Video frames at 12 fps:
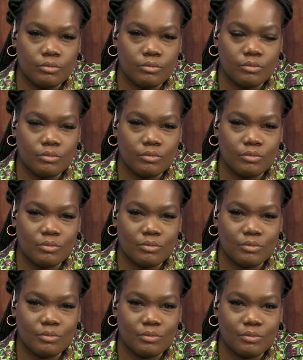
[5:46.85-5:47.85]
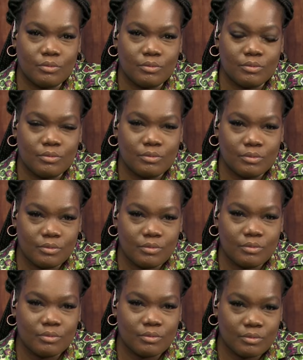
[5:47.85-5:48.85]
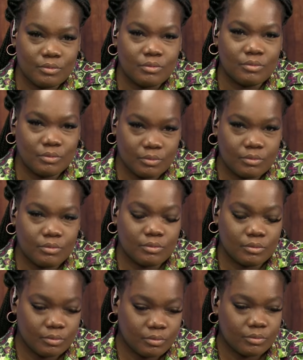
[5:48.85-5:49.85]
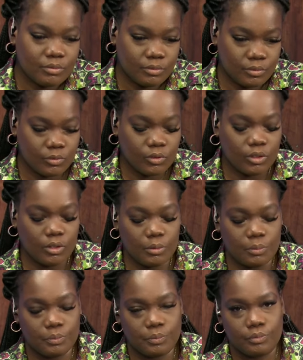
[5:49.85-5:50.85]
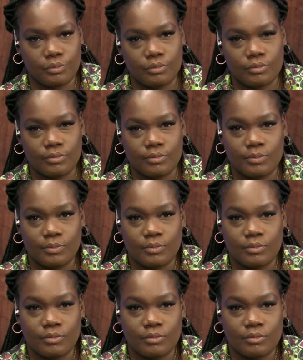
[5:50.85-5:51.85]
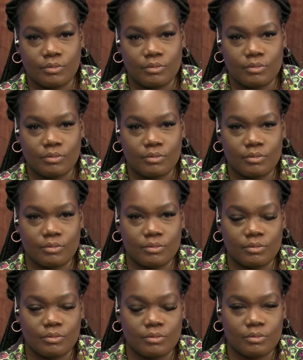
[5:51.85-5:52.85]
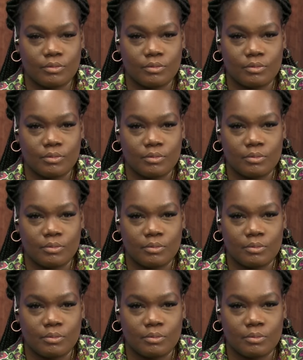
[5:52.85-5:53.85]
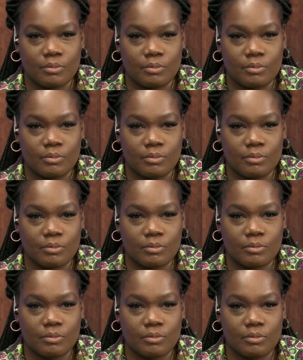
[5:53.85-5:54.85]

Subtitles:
This person isn't speaking.